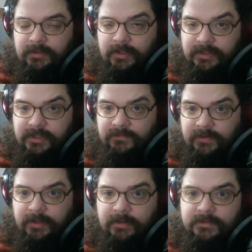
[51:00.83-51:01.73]

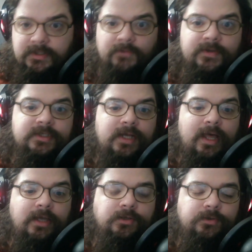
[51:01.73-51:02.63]
identifying himself as an
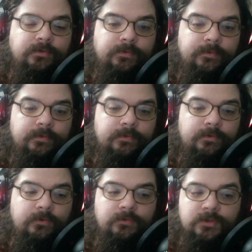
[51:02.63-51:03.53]
Ainu
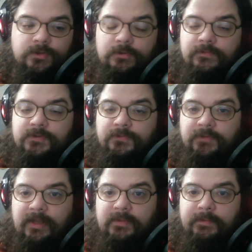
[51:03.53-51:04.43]
who serves the
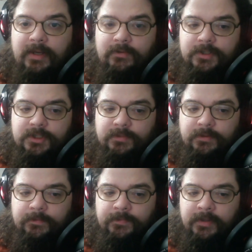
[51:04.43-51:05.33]
flame
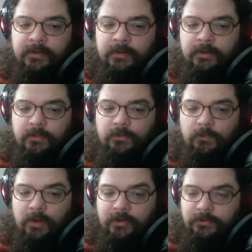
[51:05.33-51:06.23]
imperishable, the
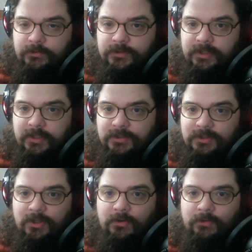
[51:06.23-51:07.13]
one who stands
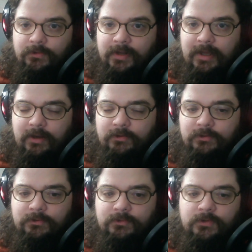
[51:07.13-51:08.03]
alone,
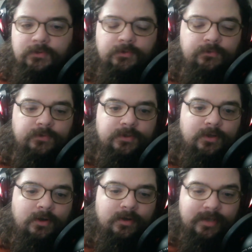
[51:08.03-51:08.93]
Eru
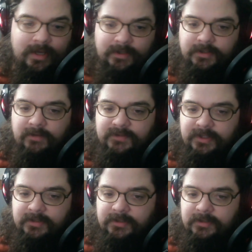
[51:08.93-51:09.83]
Iluvatar. Gandalf
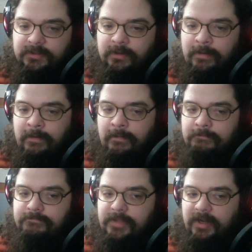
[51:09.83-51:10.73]
says this
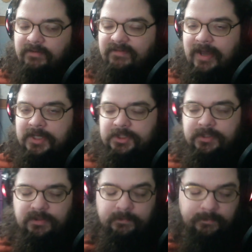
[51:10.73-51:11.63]
in a fashion
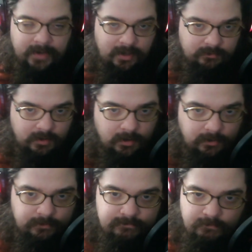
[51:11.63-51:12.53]
that the
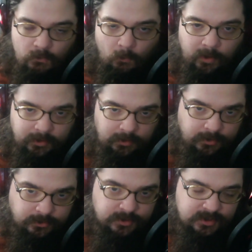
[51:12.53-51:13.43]
Balrog will
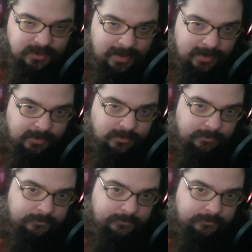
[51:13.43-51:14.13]
understand,